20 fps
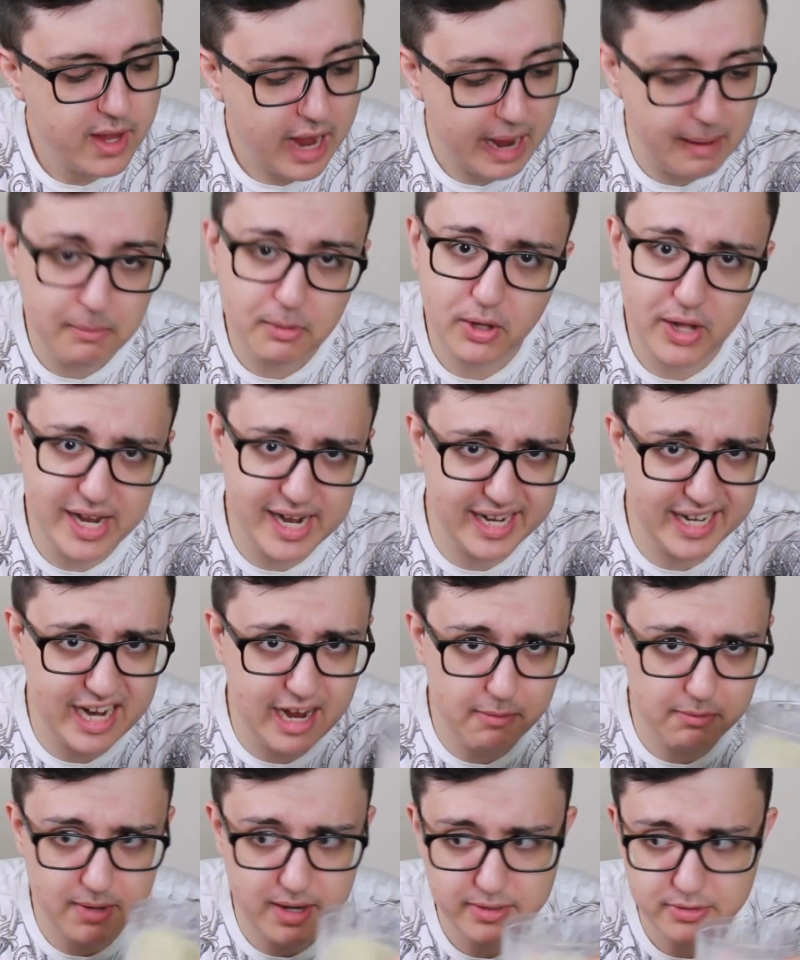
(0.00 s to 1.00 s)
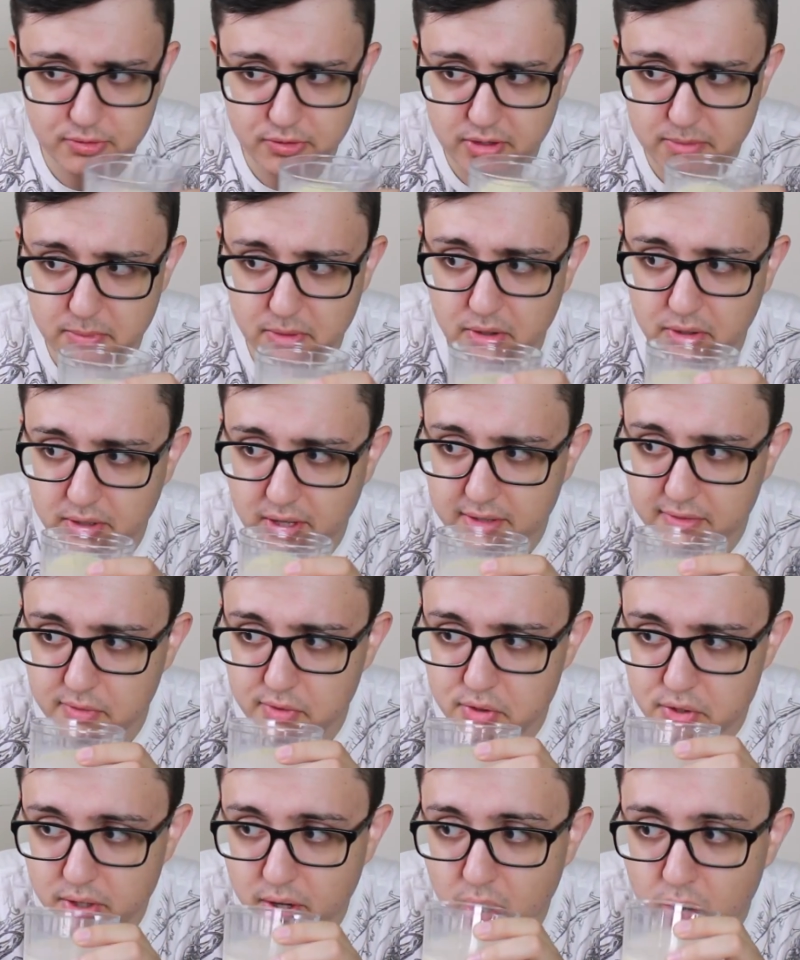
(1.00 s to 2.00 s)
I'm glad I got my soy milk, that's
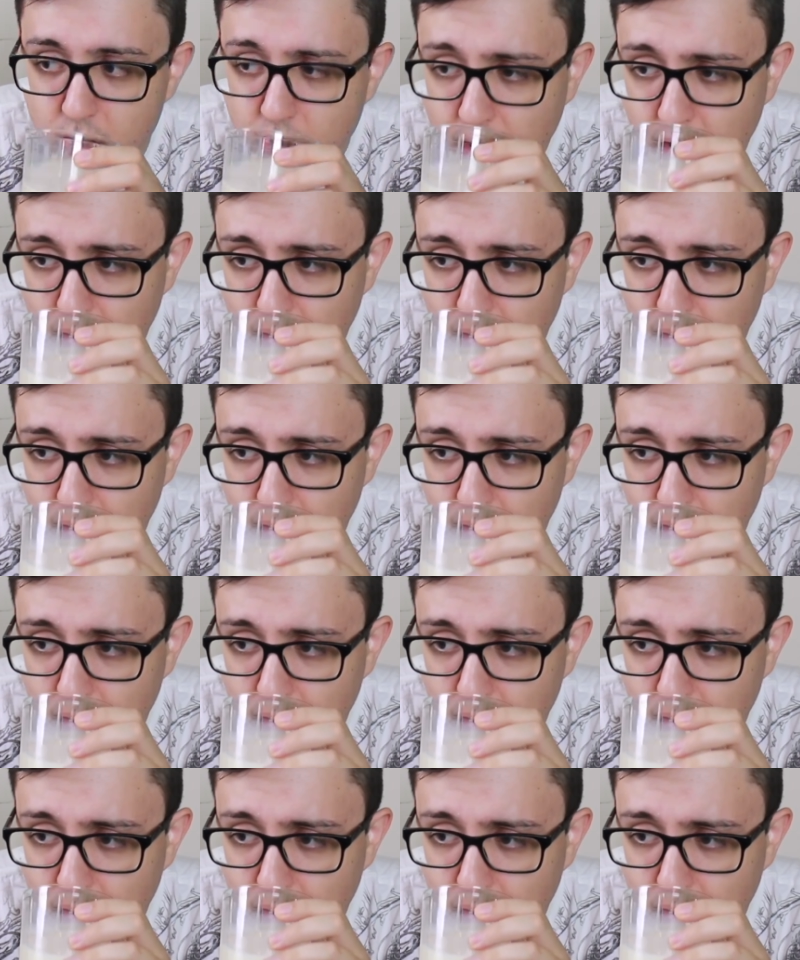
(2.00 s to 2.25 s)
for sure.